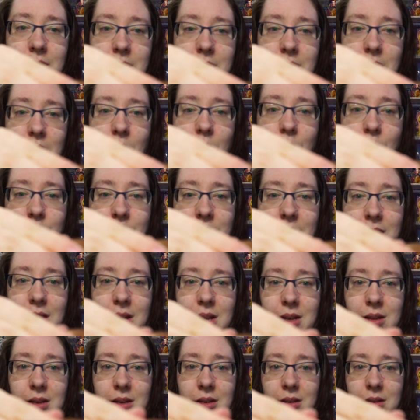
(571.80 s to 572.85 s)
You open
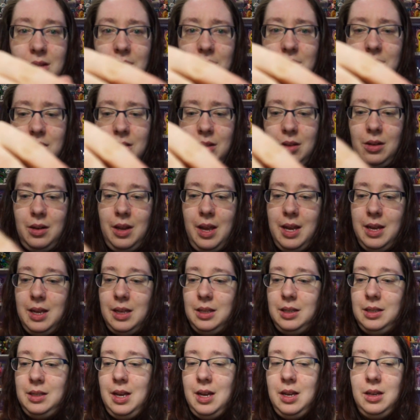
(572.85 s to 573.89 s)
it and there's a little egg
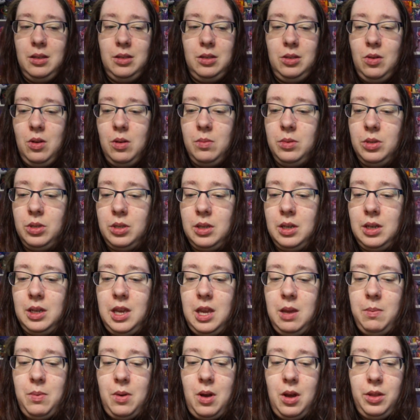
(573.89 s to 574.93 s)
inside. So I'm just gonna
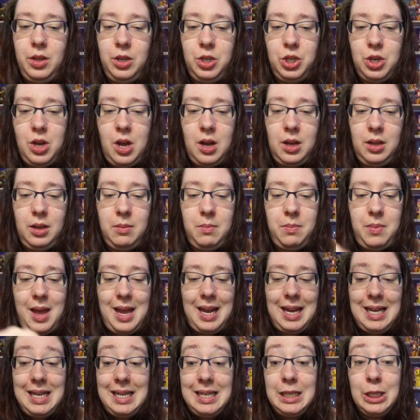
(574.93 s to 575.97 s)
keep all the chocolate
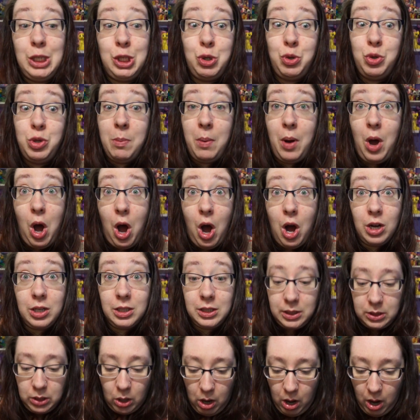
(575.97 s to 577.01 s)
back into the
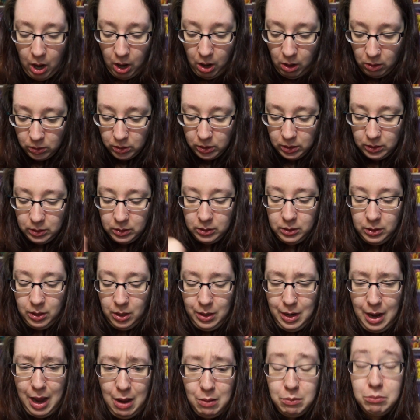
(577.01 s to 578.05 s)
box. Oh,
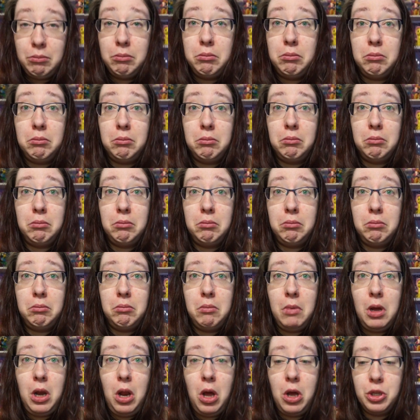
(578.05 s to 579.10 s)
hold up.
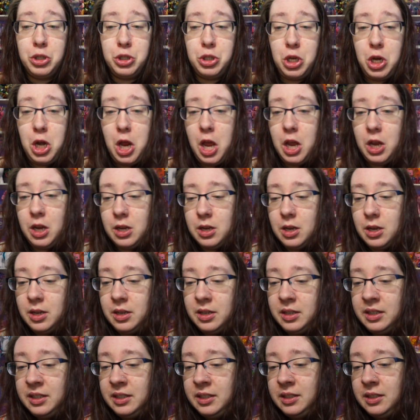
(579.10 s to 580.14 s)
I lost an egg.
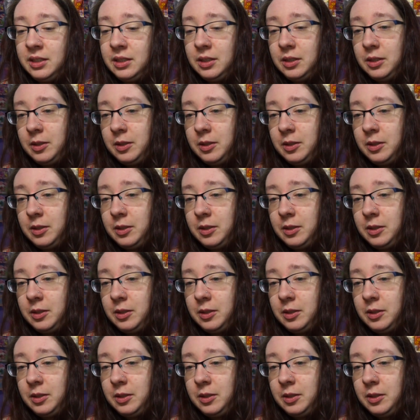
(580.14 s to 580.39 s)
I